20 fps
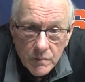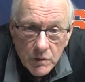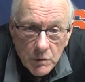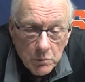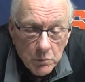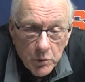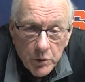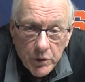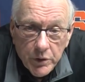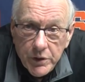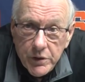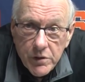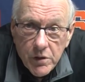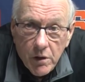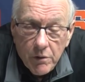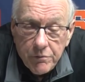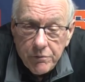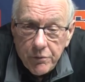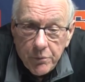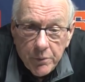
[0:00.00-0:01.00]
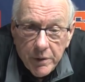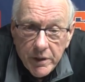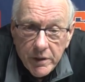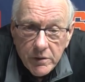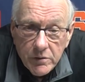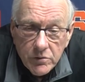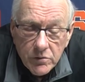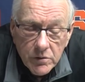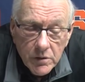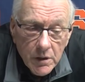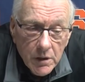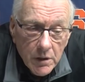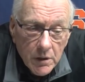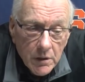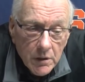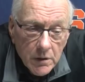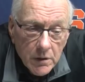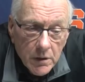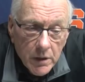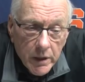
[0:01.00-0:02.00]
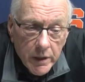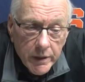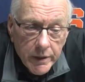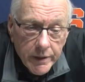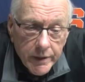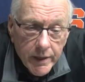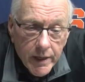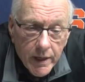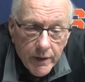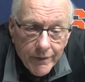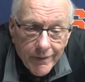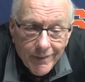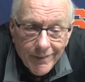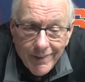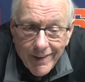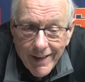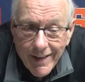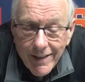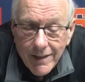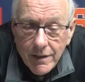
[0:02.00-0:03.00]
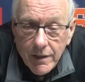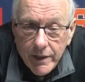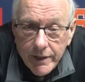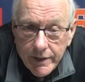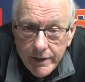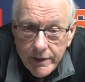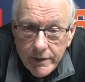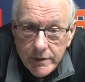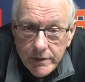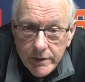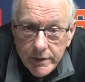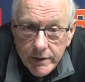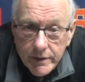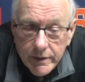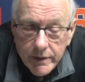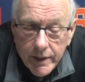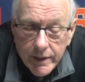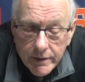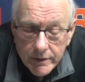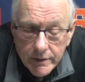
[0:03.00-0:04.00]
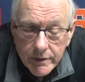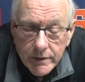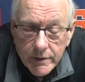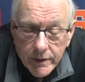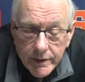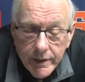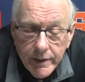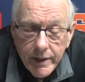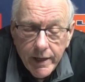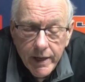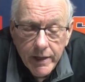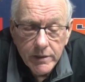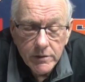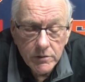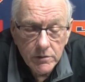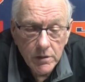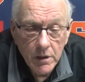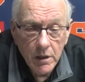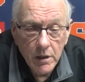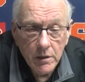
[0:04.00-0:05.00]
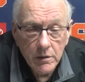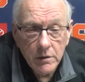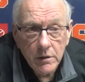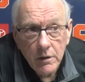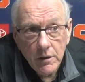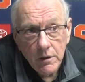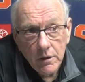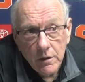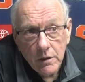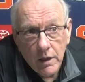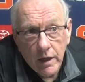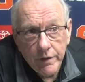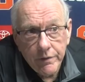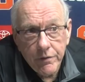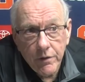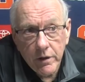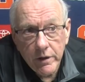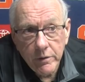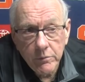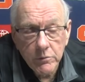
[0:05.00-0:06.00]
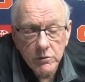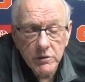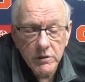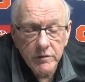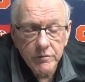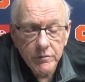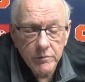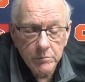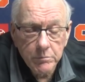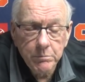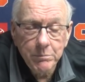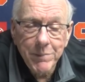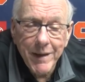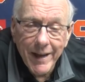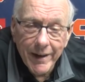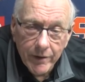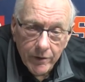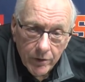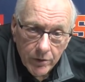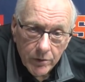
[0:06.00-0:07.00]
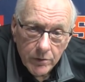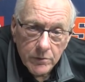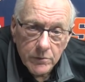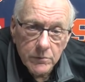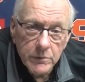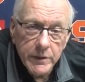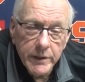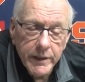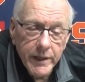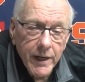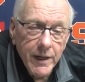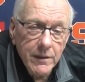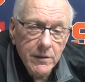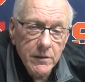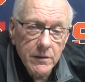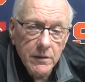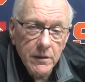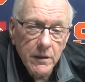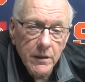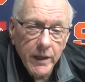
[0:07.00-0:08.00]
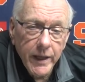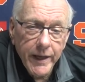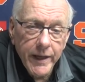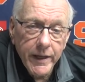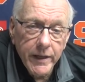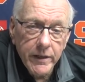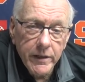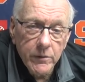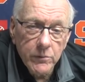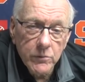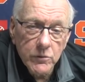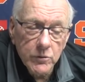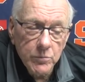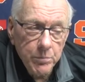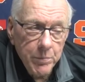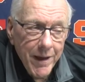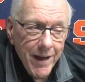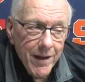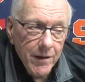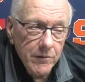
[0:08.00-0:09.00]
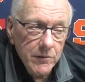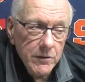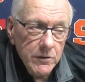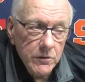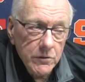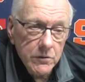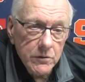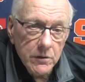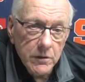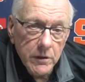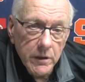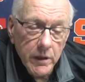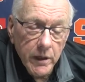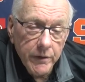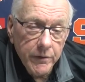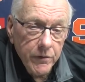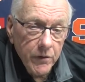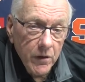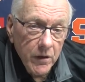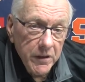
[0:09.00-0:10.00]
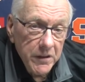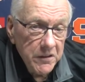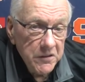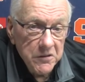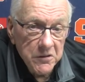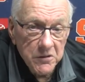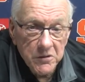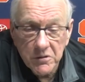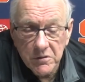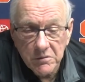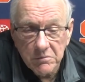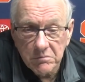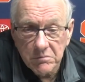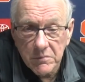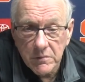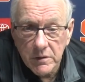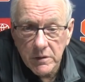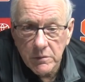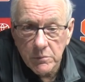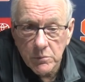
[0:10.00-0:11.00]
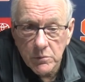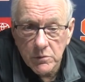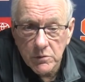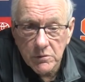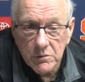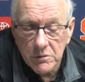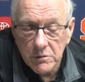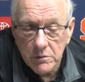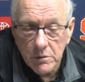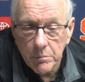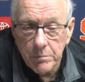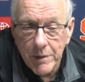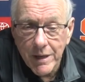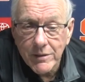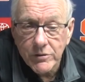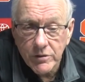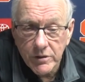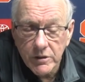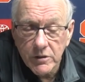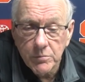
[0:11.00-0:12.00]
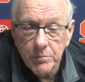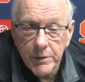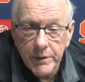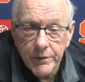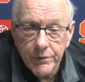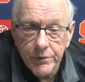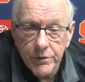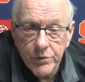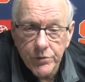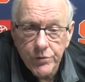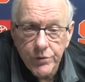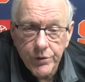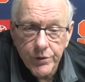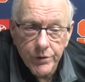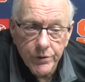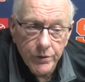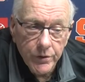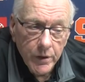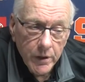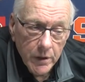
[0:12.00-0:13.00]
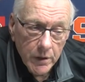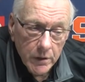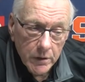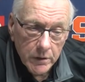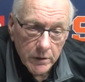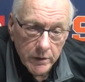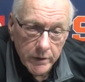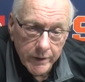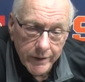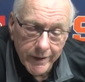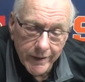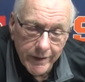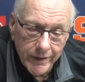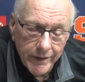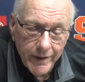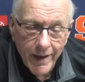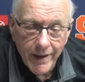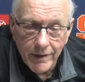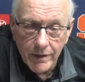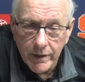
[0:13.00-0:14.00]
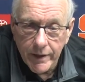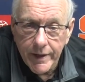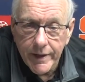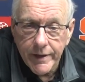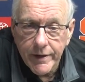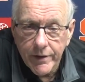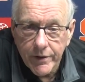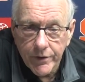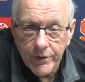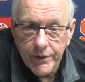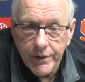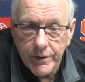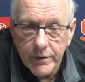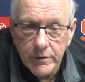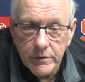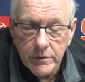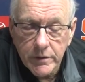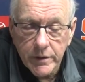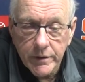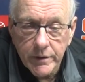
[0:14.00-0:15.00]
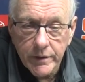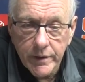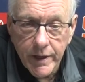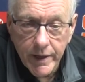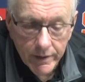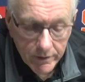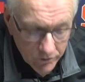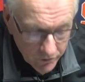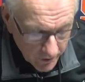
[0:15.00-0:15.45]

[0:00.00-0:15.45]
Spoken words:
really tough threes. And he got in the lane like he did, like he has done. I thought he was even better when he got to the lane. He was balanced, and I thought he was just the best he's been this year, getting that lane area and getting that